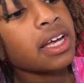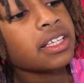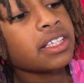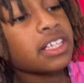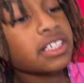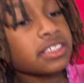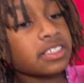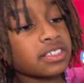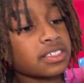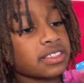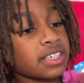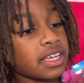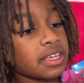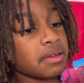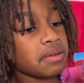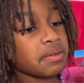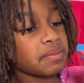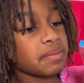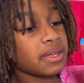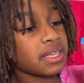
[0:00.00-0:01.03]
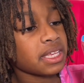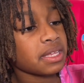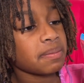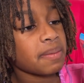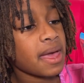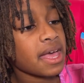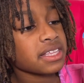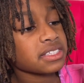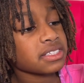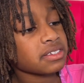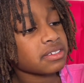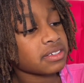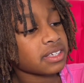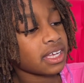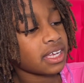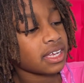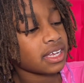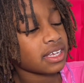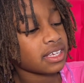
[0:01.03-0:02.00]
This looks like a mini pencil
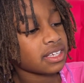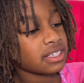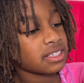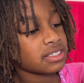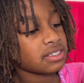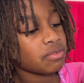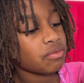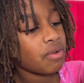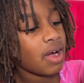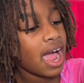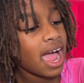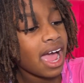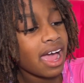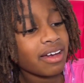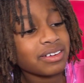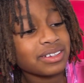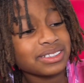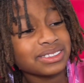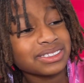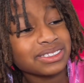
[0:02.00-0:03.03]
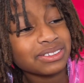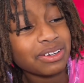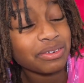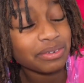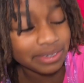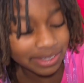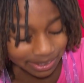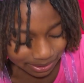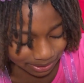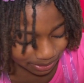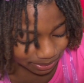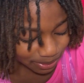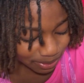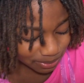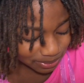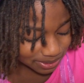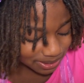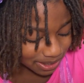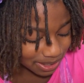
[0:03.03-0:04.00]
case. Wow, it's so
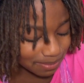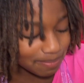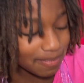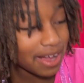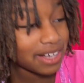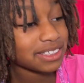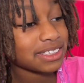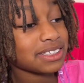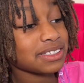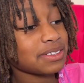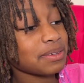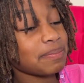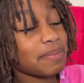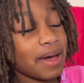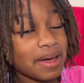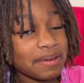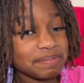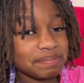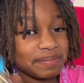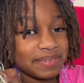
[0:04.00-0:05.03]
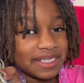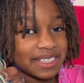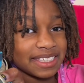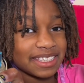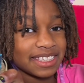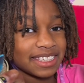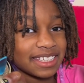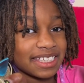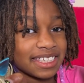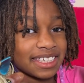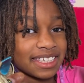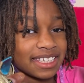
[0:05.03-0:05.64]
cute. It matches the puppy.